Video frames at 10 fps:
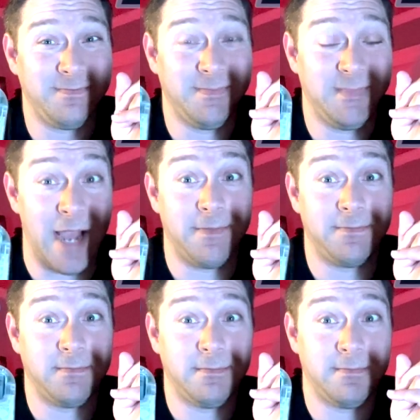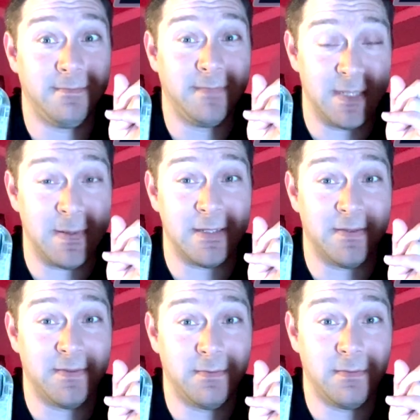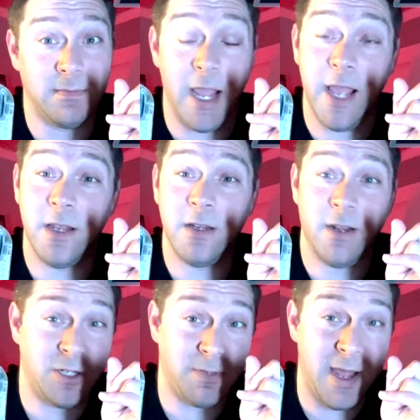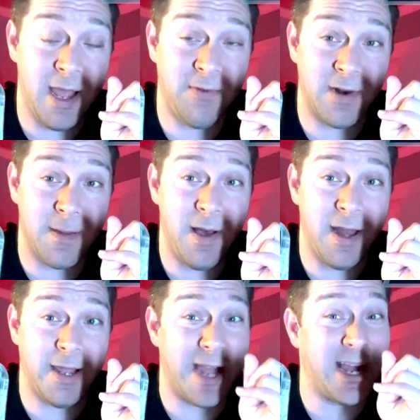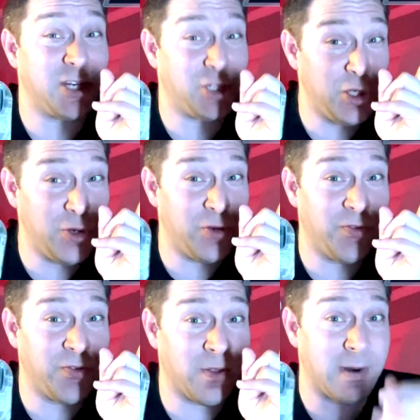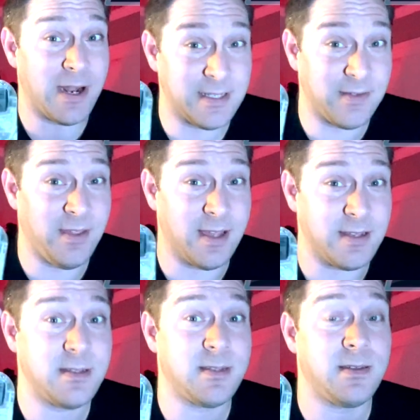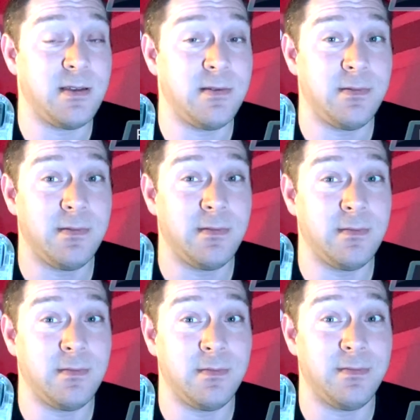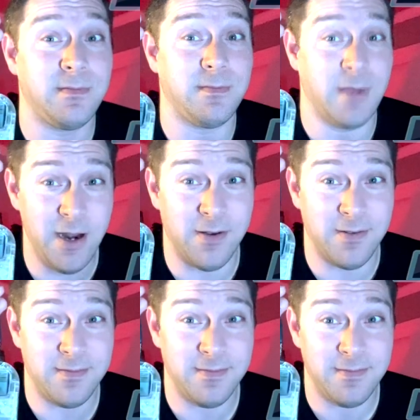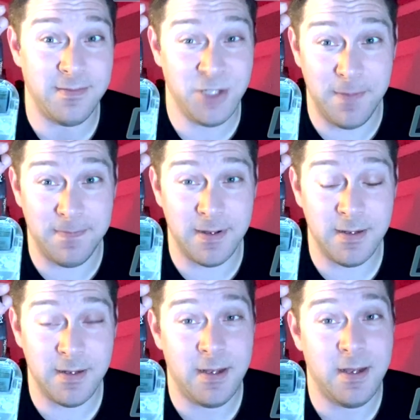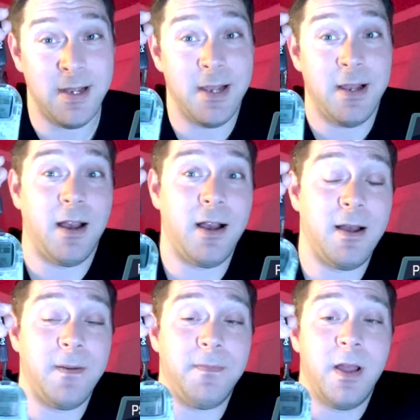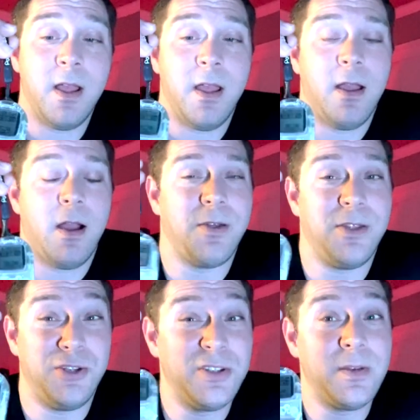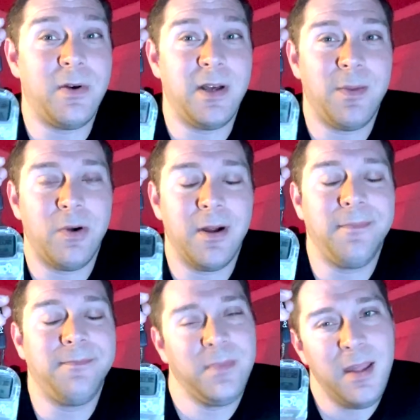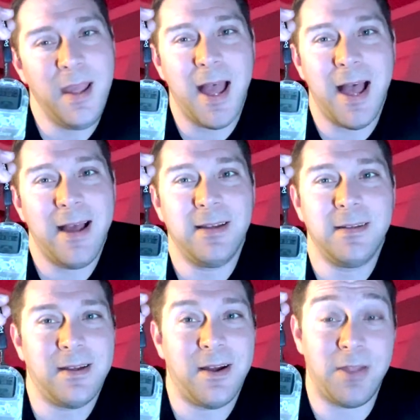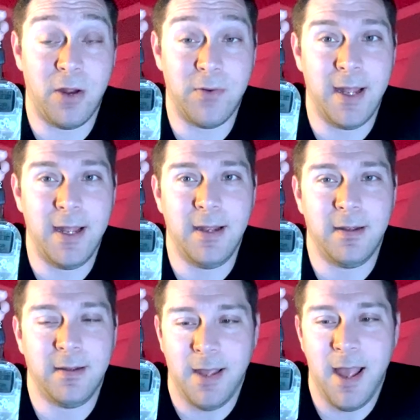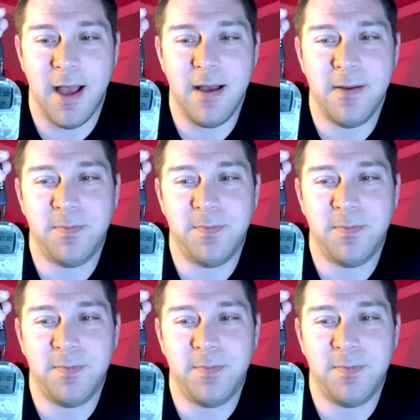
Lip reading: Yeah, expensive. And in Japan, where I bought it, I got two for the price of this. I know, cheap. Are these usable anymore? Yeah. Are they great? Yeah.